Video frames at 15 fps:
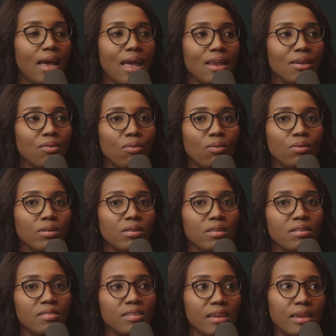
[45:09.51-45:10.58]
and all
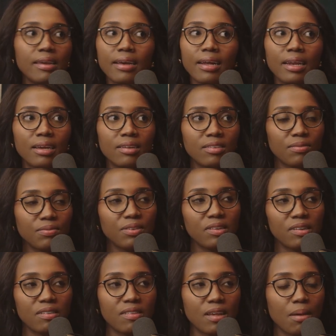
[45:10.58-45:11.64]
these illegal
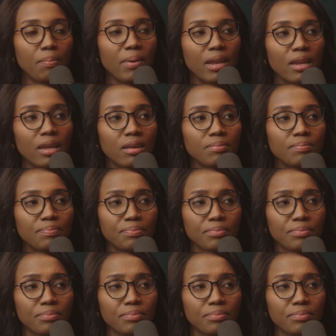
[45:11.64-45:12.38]
activities happening.